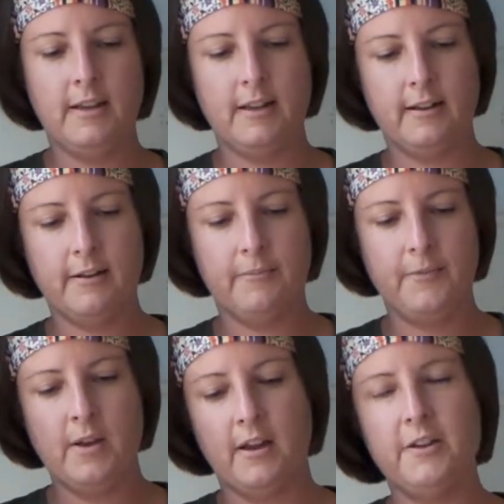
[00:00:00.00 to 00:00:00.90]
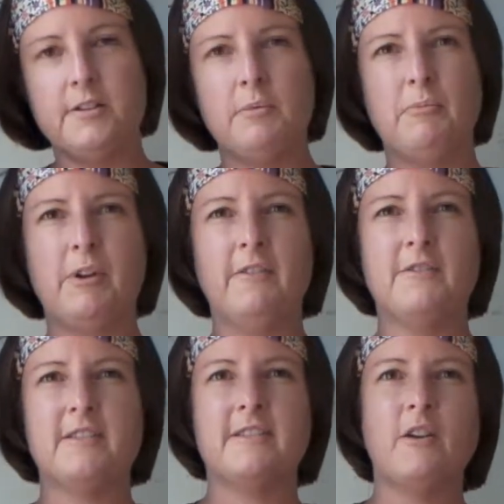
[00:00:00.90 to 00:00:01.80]
I used to be a bit of a
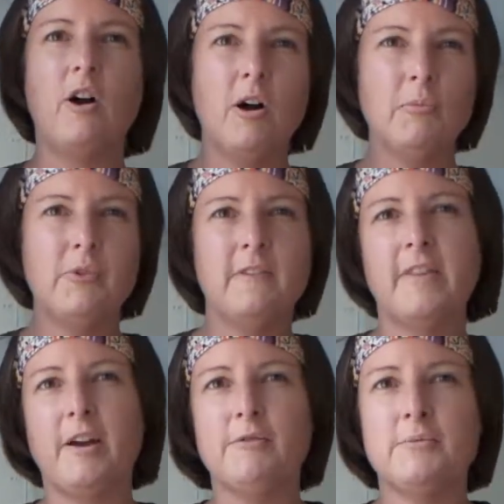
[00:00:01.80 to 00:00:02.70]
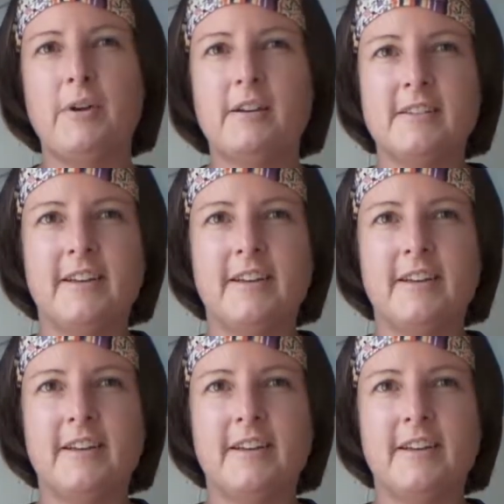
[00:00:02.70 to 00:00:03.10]
snob in that respect,